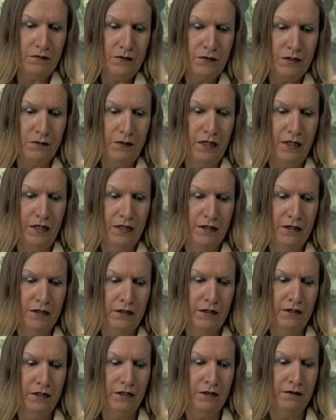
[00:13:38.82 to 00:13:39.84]
But
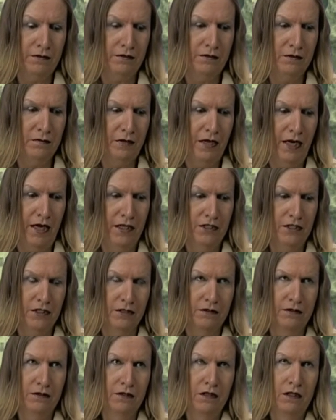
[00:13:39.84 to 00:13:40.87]
you can
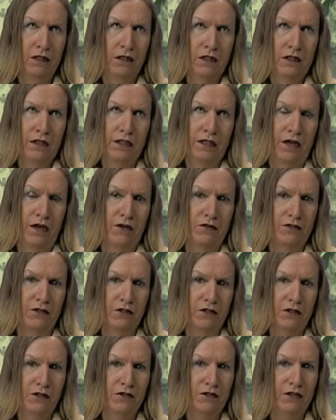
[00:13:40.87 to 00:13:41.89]
imagine, you know, if the
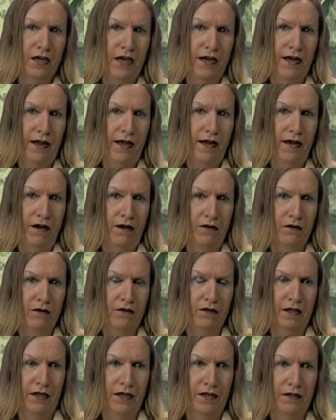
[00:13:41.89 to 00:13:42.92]
truth got
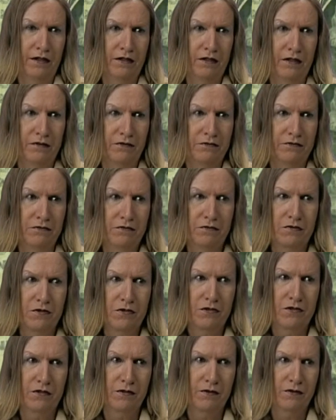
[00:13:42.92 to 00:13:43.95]
out, like, if
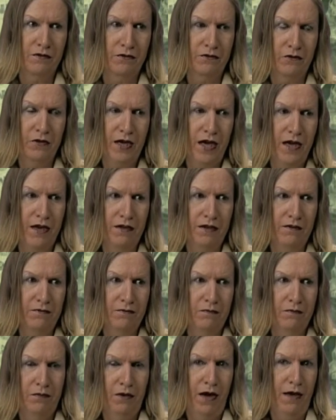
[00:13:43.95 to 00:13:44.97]
we got enough
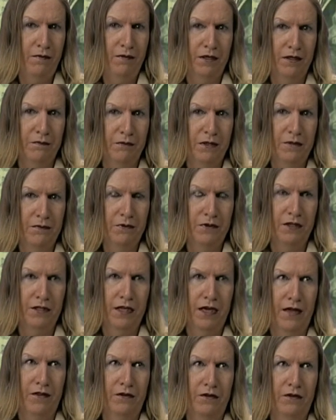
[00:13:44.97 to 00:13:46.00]
prominent people
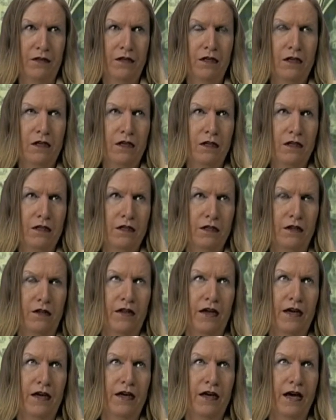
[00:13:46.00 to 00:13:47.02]
together, you know,
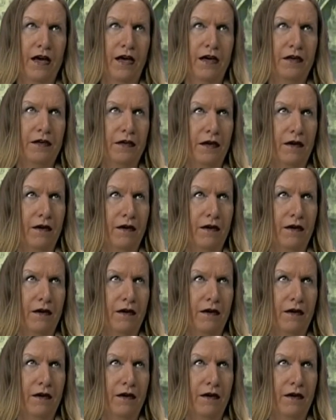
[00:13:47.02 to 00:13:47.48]
that guy